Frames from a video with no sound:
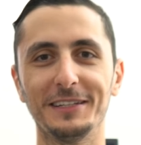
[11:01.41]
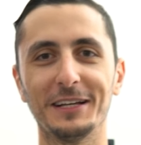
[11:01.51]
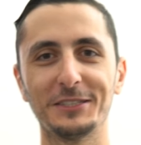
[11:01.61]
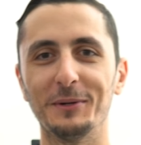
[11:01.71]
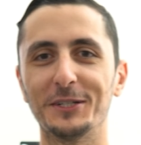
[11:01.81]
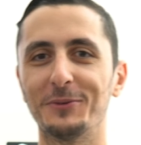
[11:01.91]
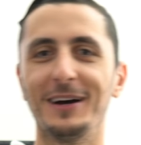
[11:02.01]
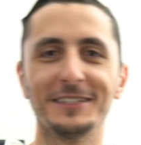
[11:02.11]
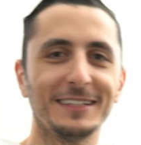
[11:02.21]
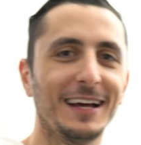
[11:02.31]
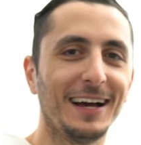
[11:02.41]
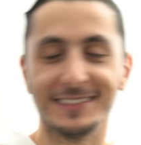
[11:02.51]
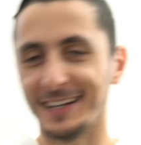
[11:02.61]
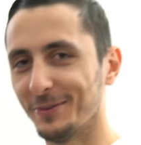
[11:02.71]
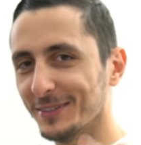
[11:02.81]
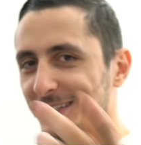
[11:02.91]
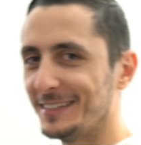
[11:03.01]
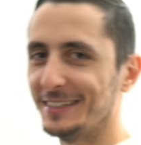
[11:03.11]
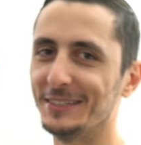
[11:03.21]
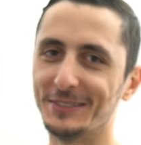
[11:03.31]
it. Thank you so much for watching, guys. I will
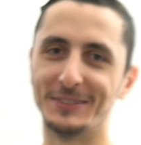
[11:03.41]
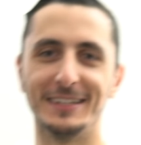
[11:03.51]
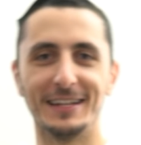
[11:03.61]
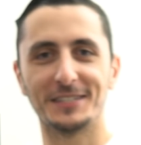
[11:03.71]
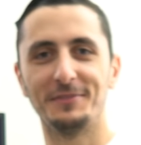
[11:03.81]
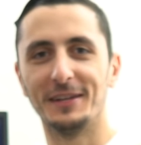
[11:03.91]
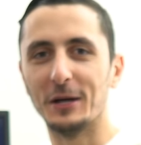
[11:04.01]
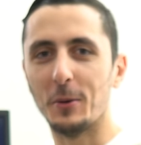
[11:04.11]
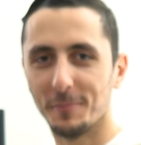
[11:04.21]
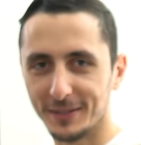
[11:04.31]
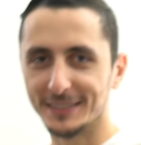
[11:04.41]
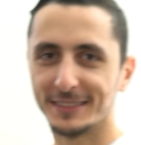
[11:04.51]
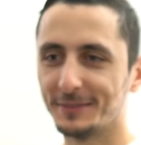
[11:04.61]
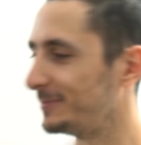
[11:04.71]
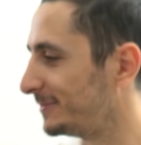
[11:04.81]
see you in the next video. Peace.